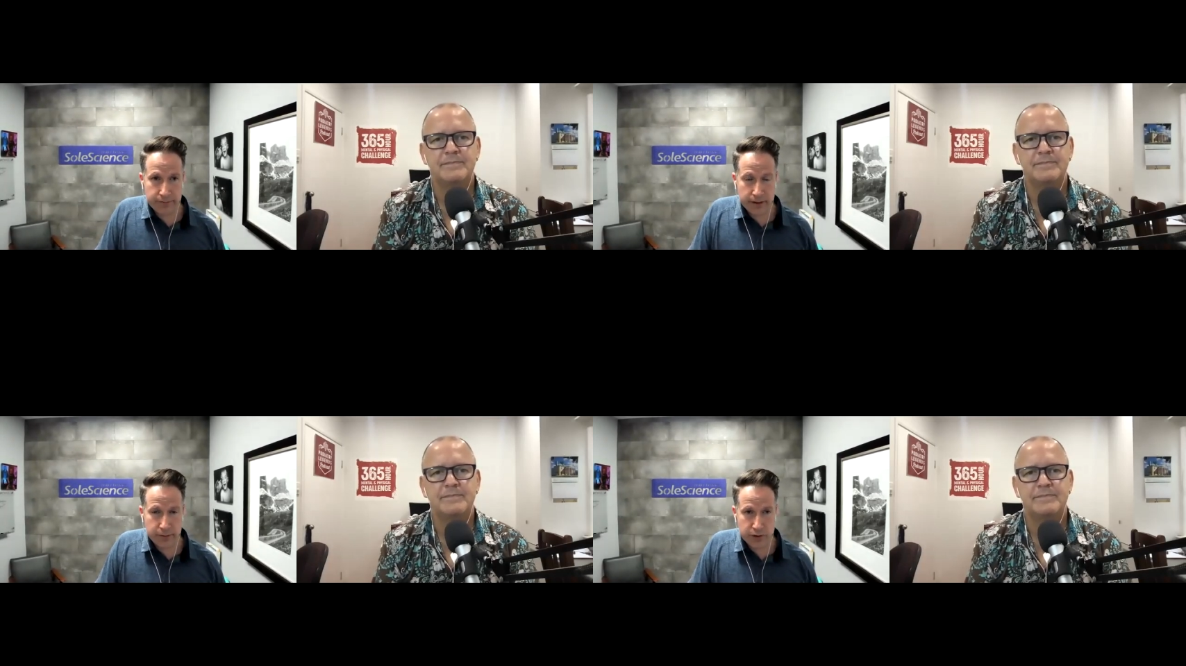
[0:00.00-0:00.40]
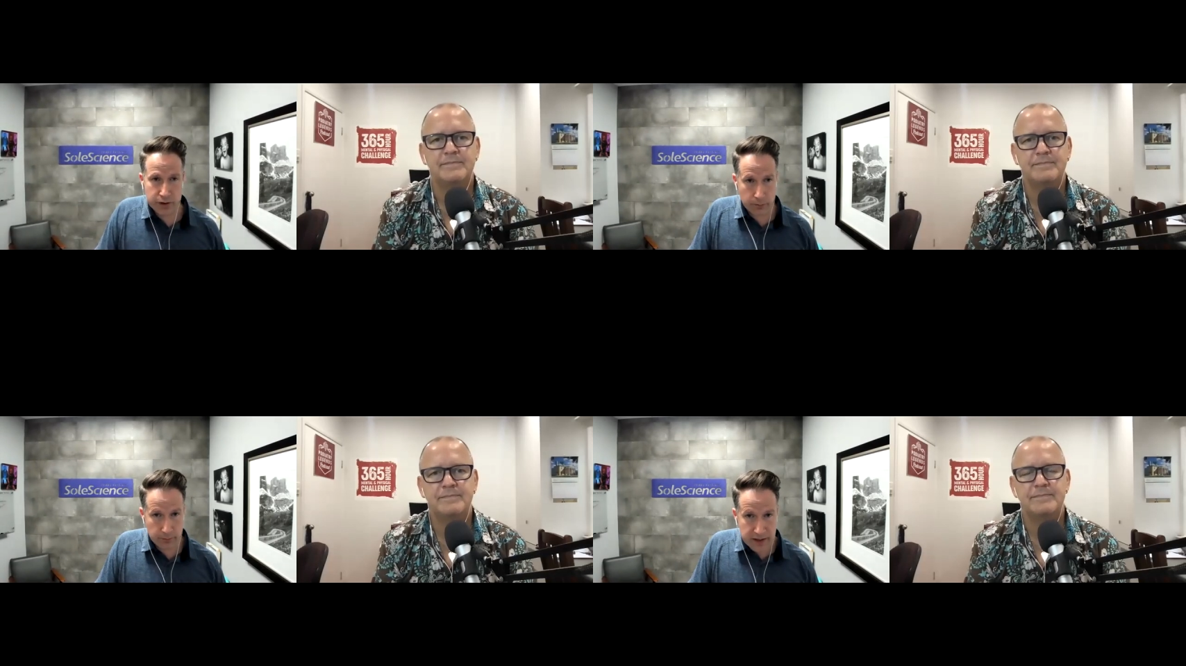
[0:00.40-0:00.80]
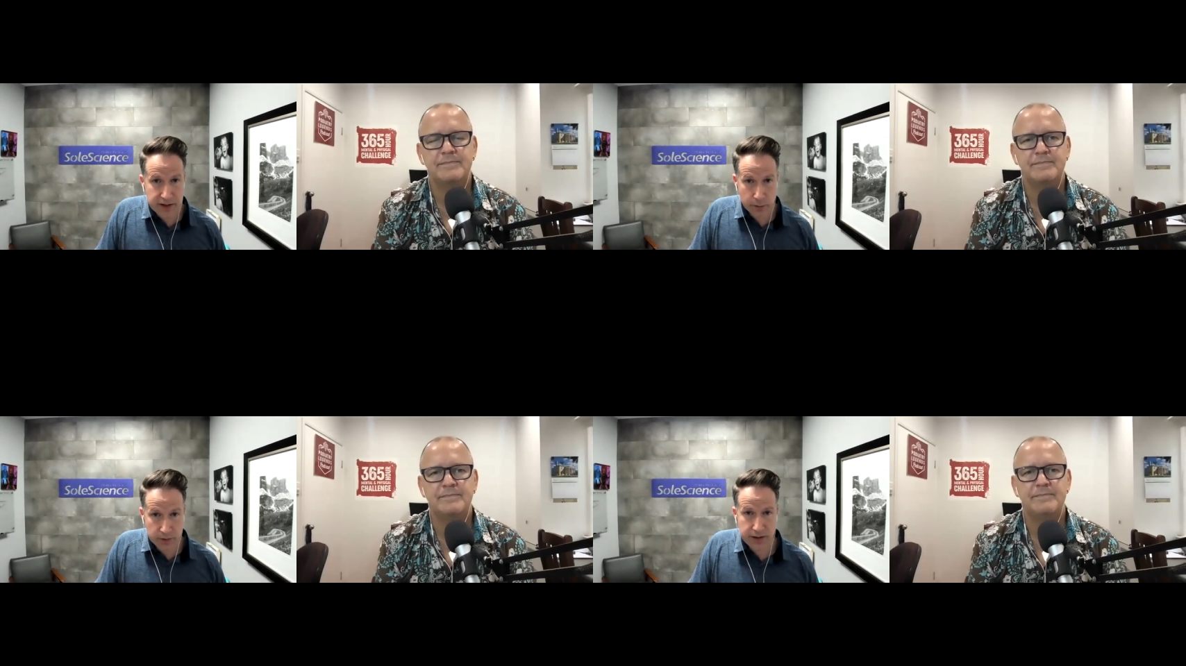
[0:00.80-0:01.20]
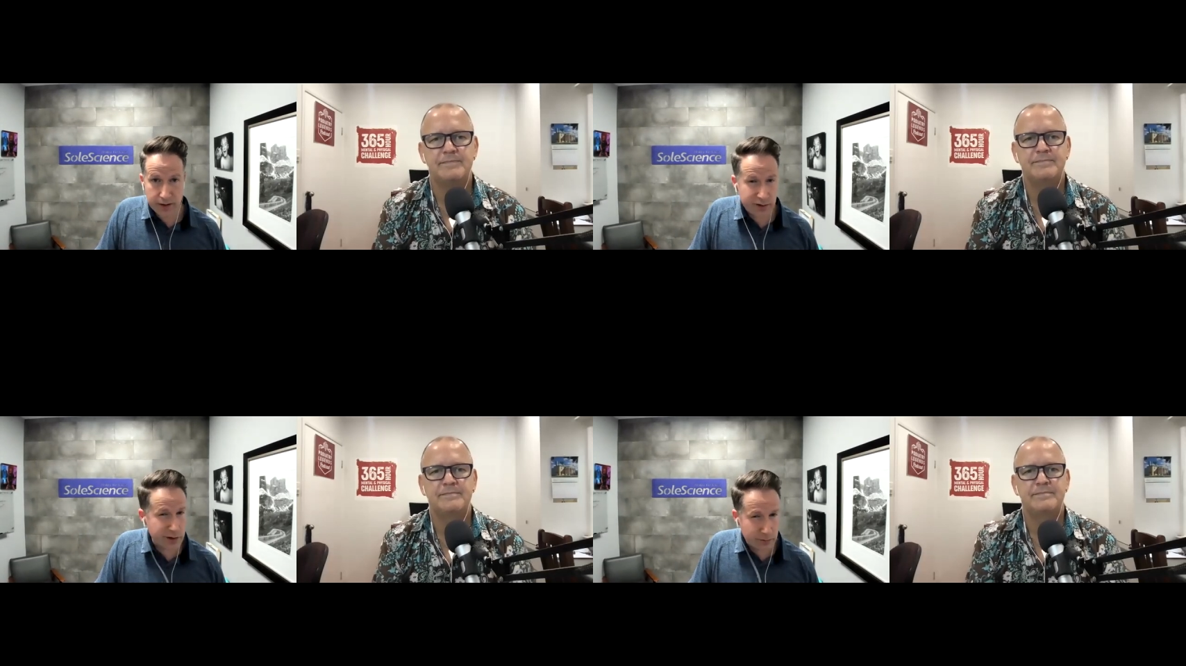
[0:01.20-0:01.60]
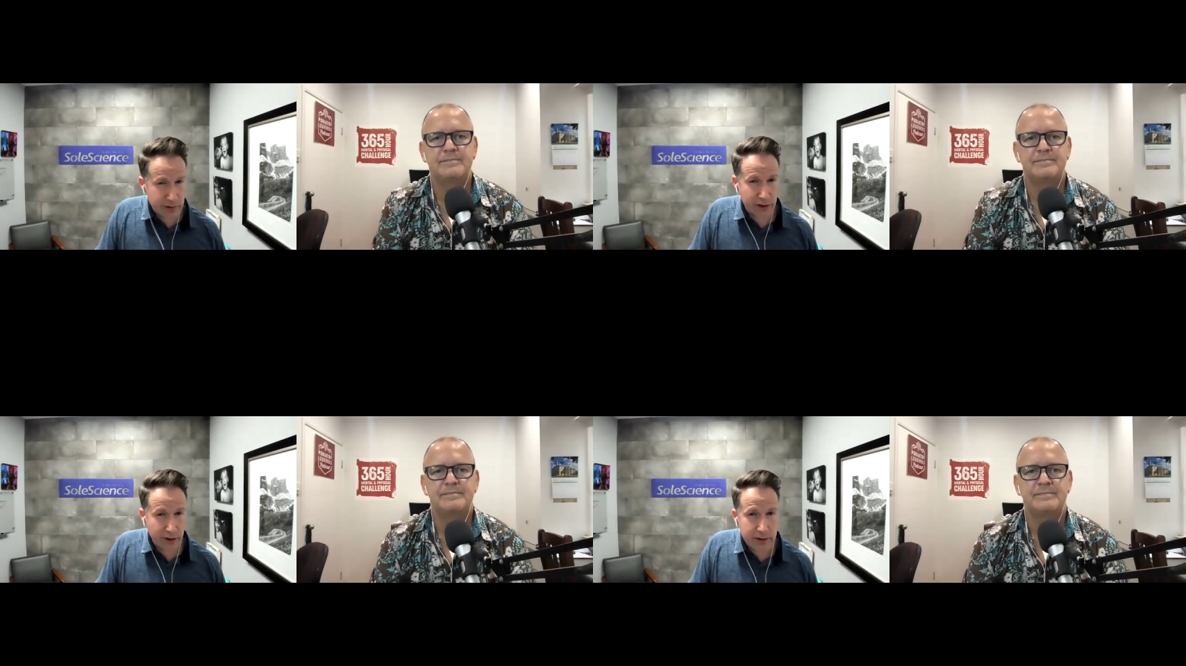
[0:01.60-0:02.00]
Speaker 1: if you start messing with stuff, you can
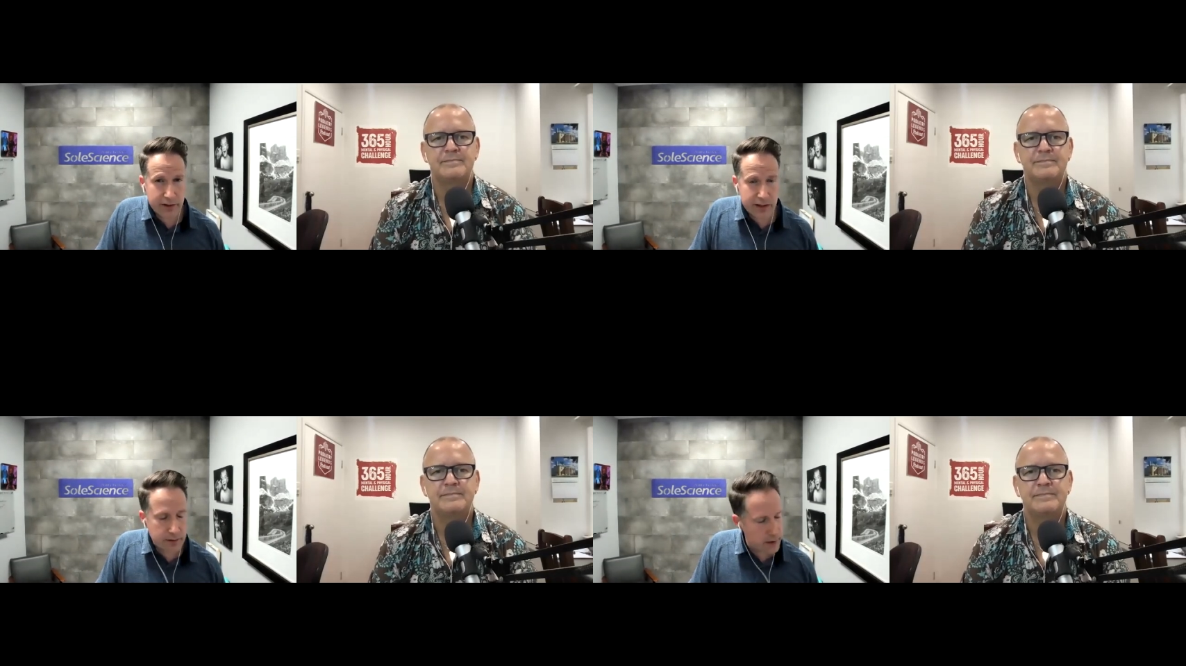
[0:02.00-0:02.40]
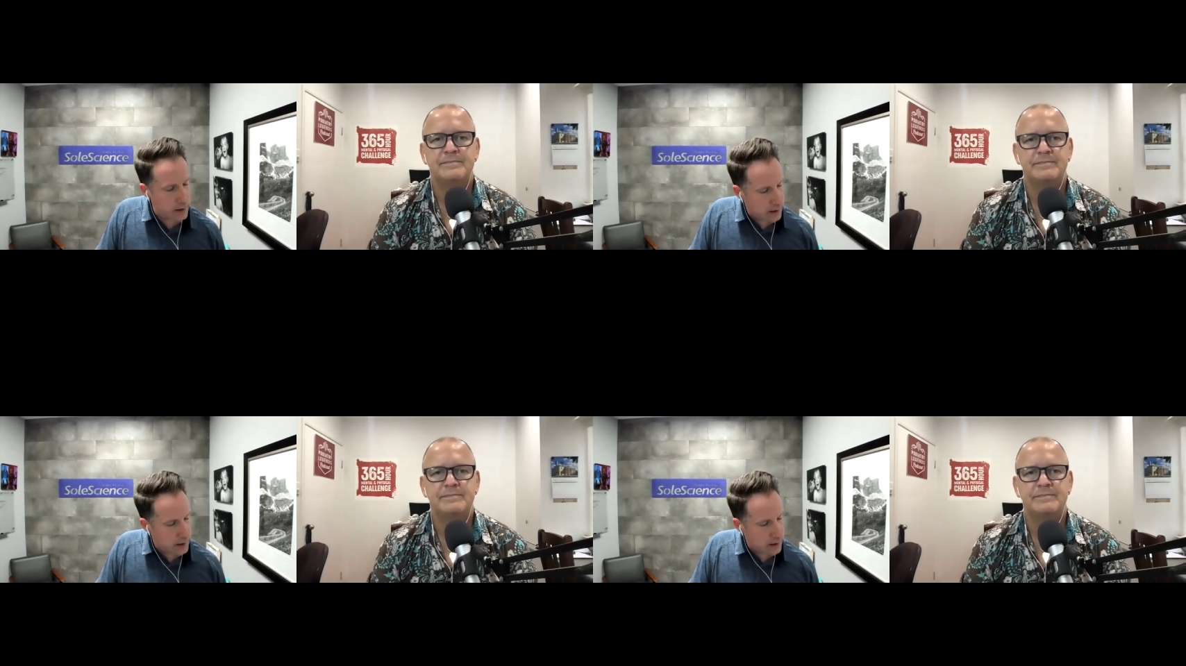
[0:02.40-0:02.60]
really hurt yourself.